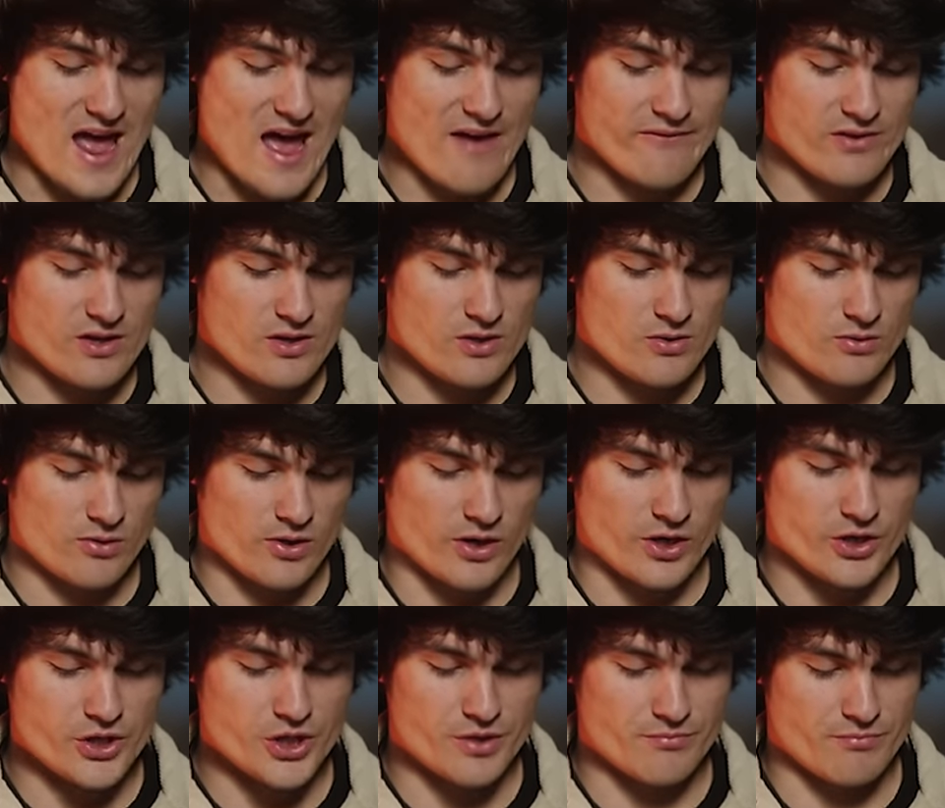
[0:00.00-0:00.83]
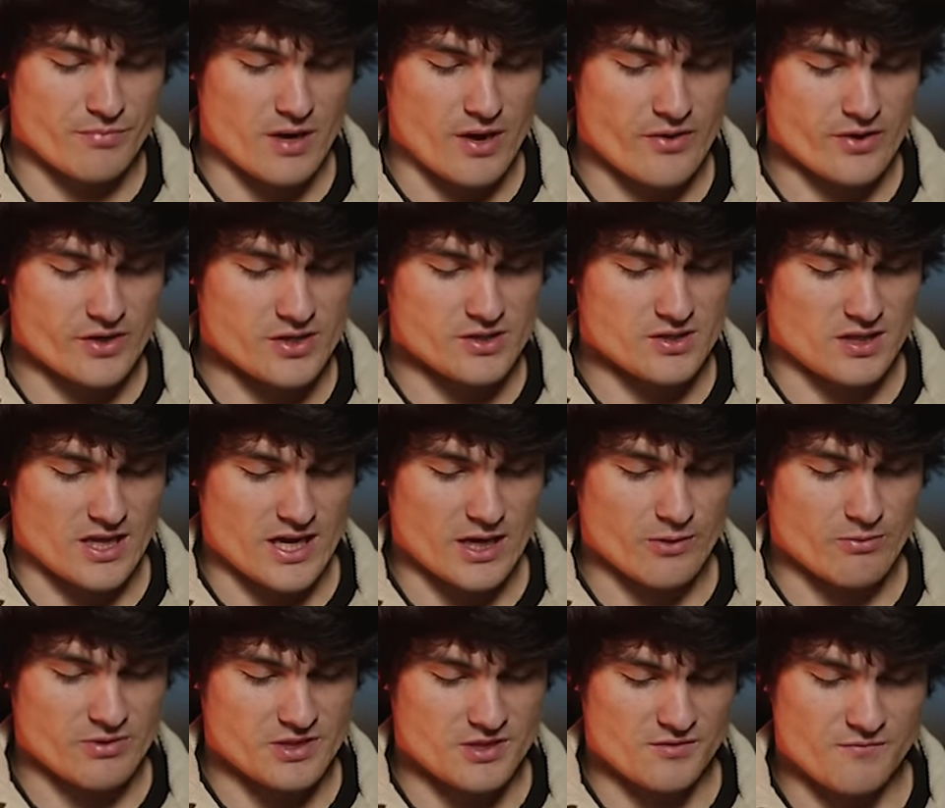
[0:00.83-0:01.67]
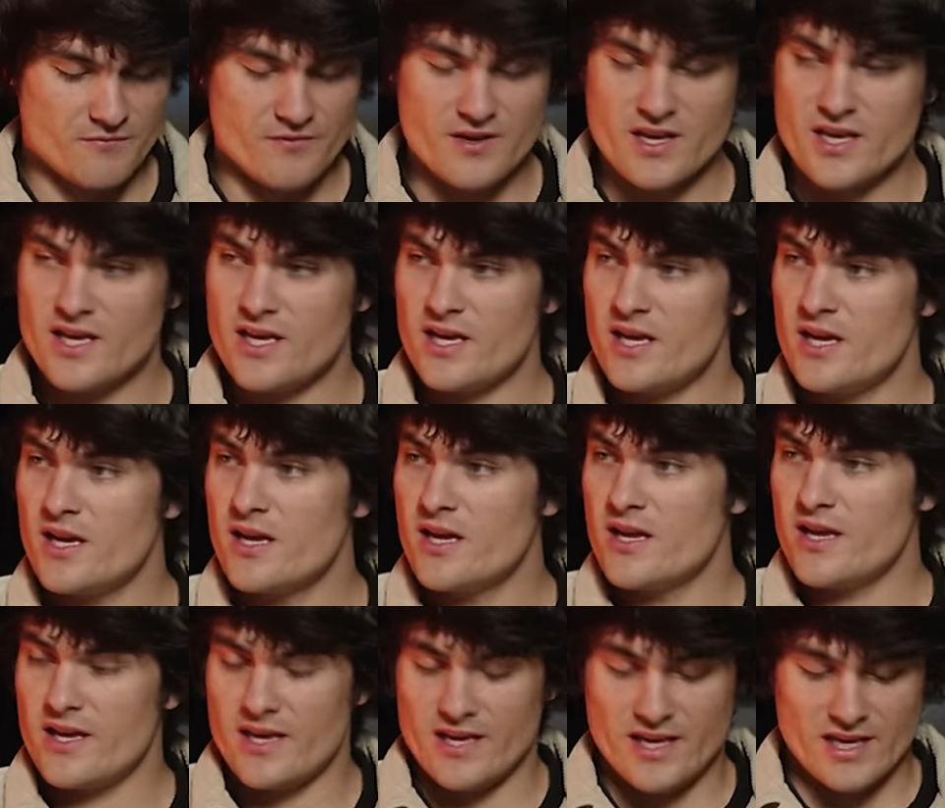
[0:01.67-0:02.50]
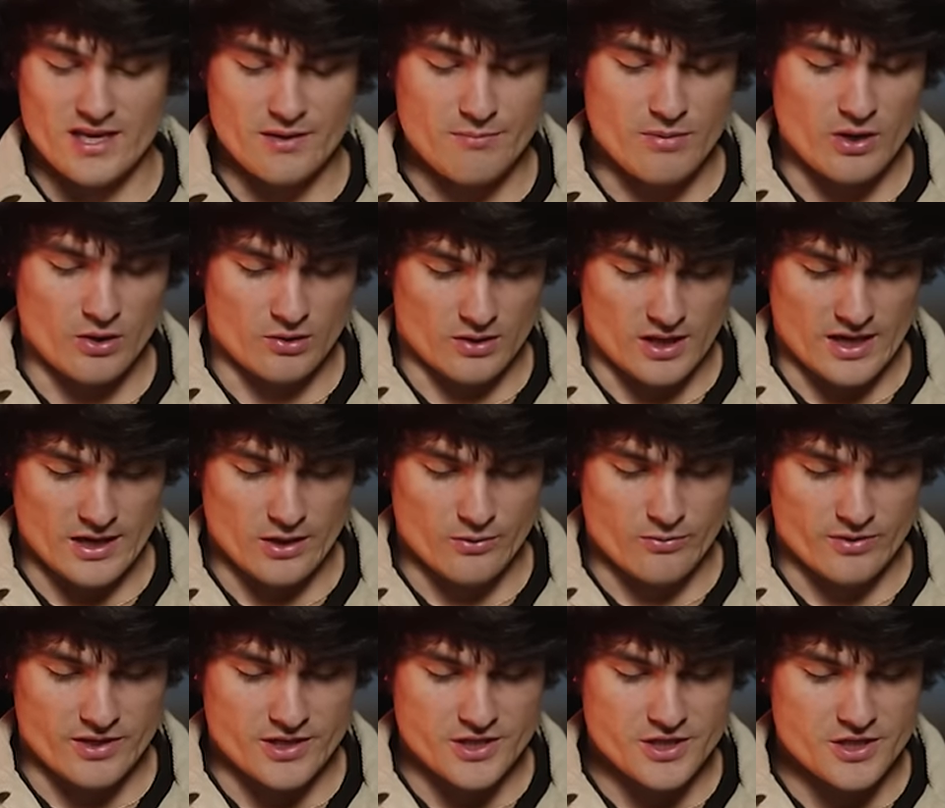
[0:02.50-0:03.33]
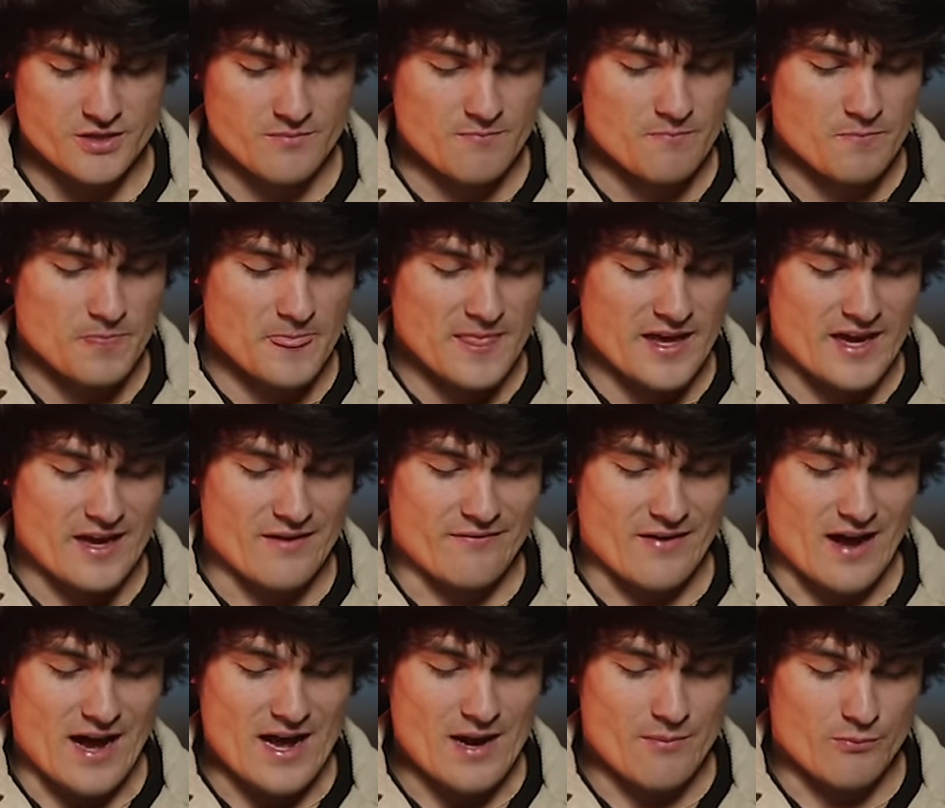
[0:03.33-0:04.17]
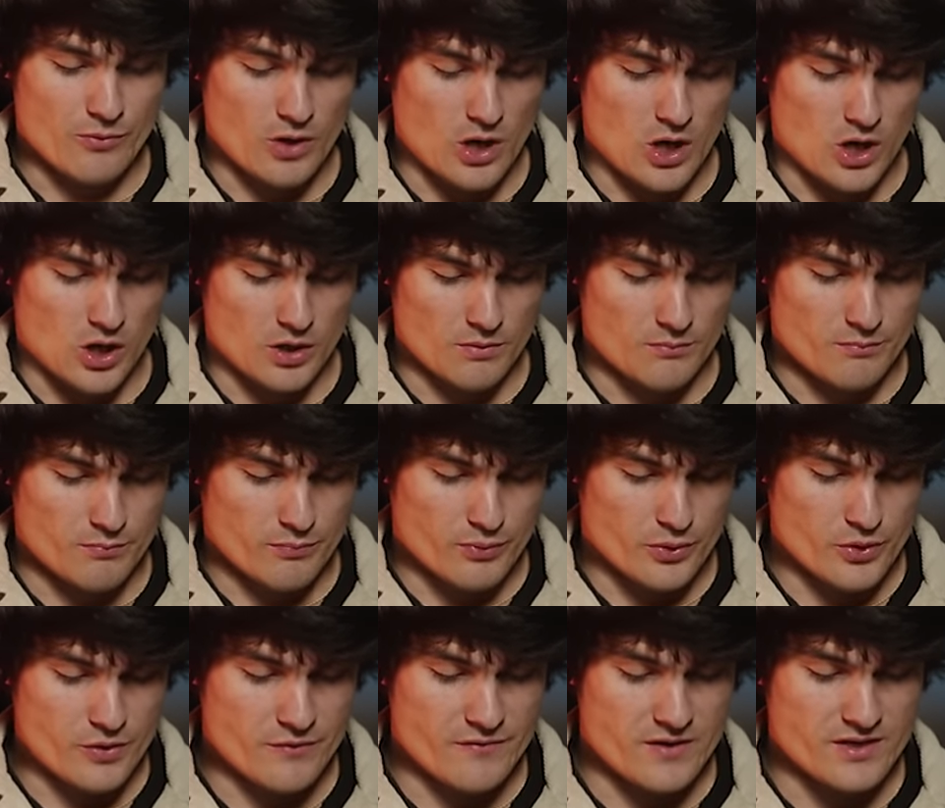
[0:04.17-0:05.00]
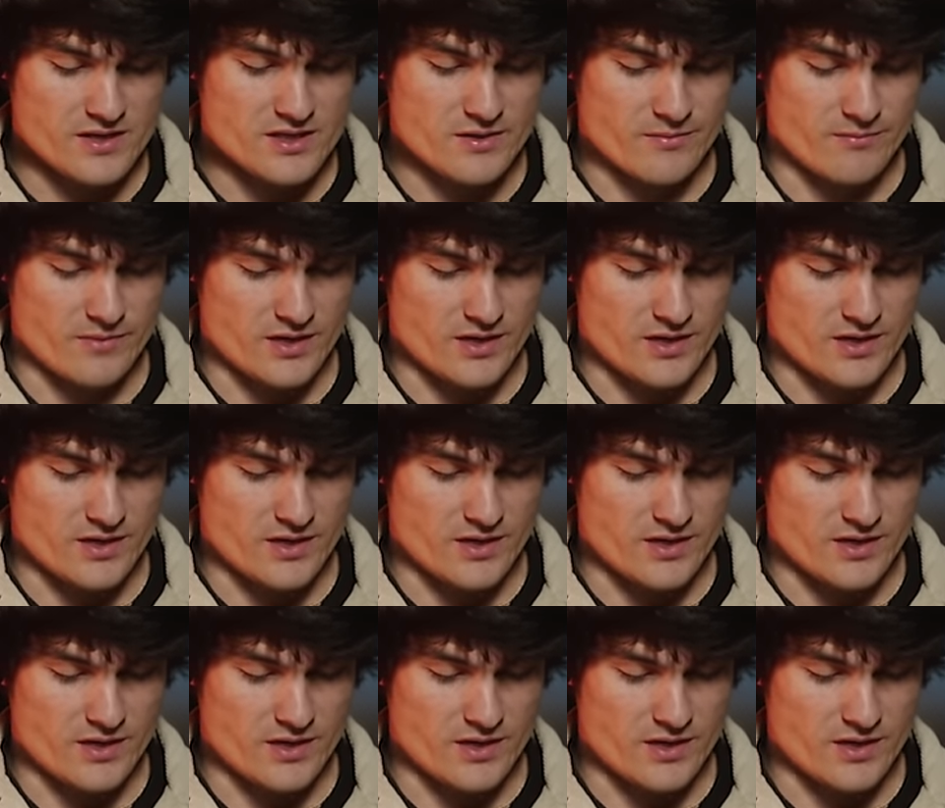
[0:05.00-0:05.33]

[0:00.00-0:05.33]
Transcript: haven't you learned your mother's language, Fee, Igbo language? If I am wrong, prove it to